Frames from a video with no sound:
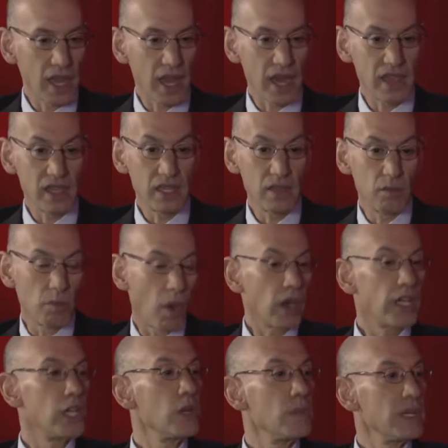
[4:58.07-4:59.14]
And I think
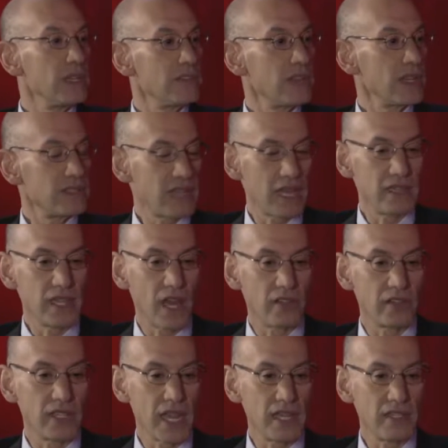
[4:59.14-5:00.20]
Mark Cuban said the
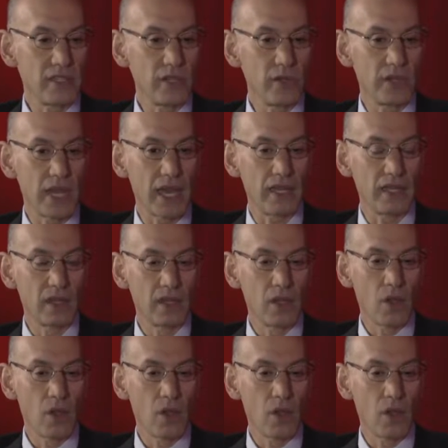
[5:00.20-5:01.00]
other day too that